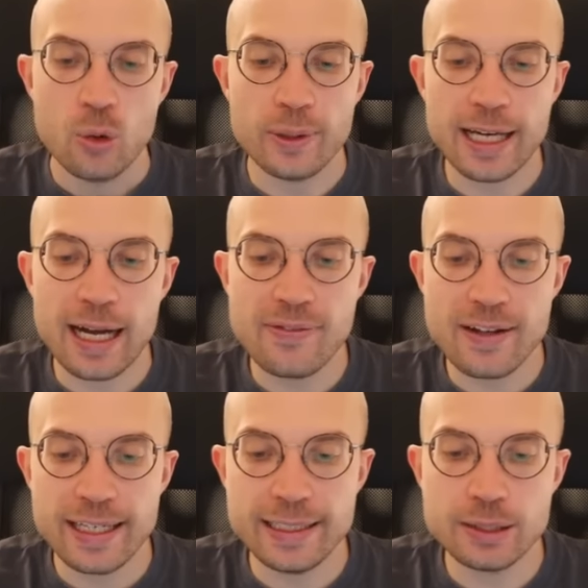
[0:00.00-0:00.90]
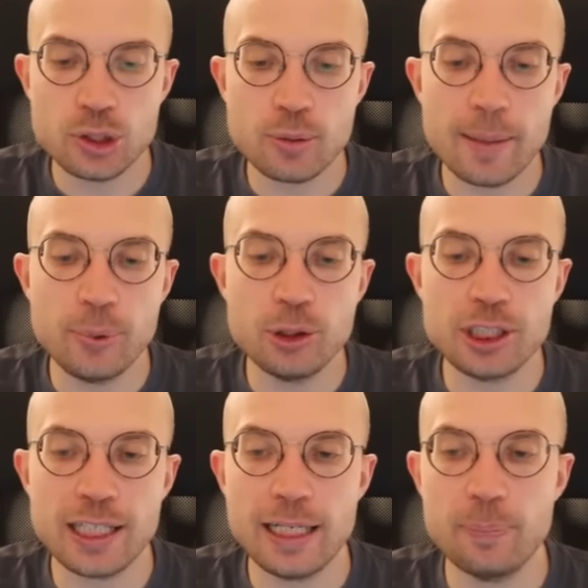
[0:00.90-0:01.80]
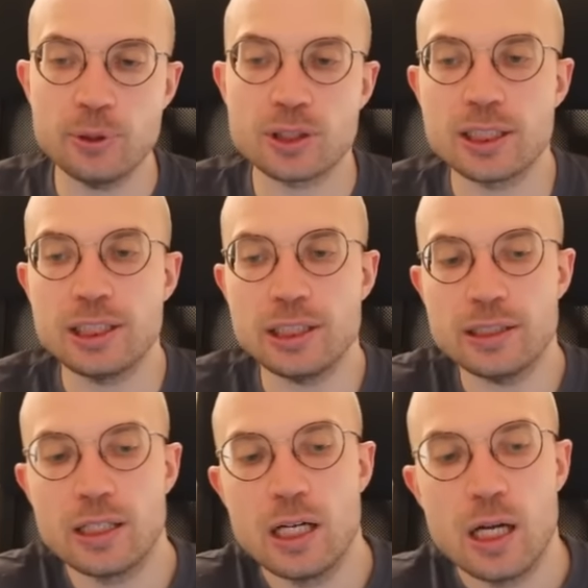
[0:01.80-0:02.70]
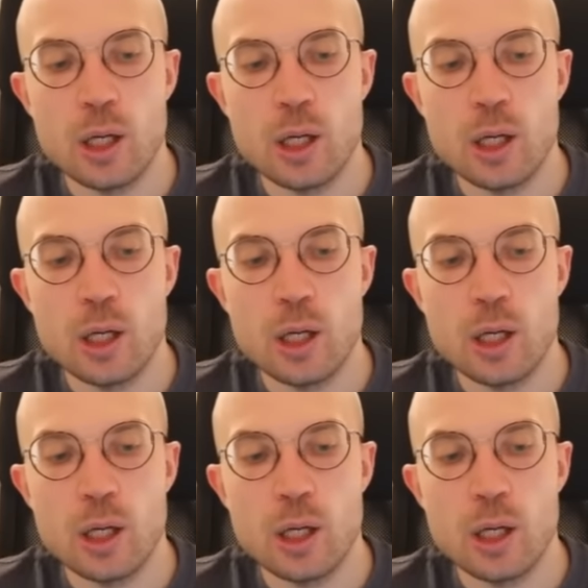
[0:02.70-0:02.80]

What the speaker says: We have a trebuchet position.